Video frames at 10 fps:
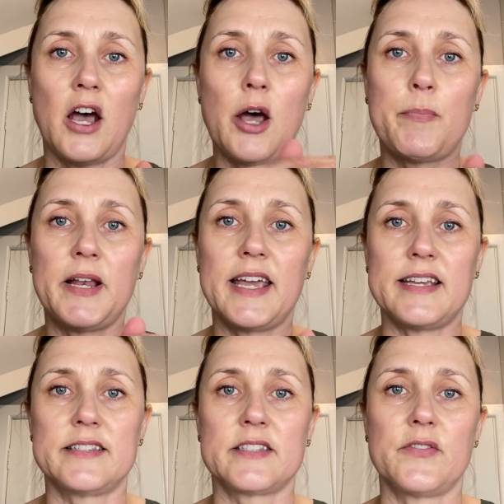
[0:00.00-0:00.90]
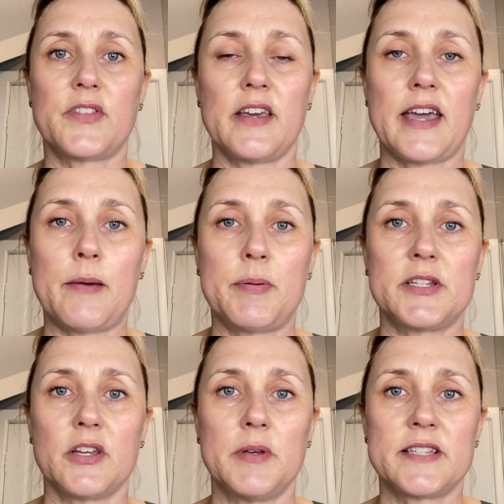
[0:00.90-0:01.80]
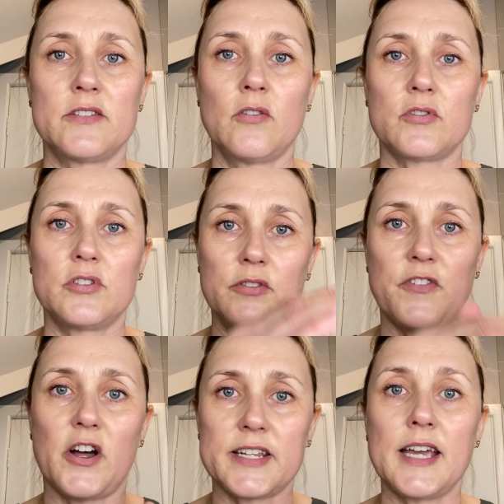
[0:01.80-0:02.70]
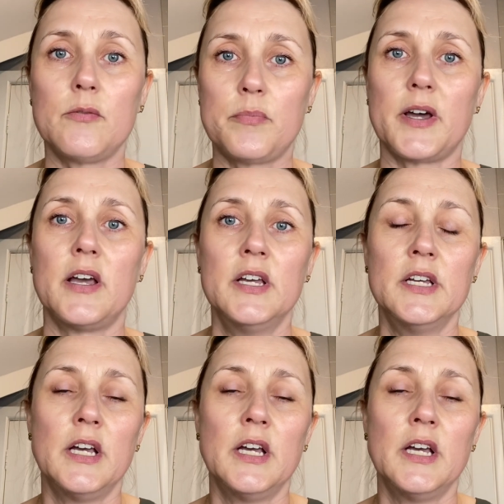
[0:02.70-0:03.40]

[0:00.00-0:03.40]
upper layers of the epidermis, not too far down, but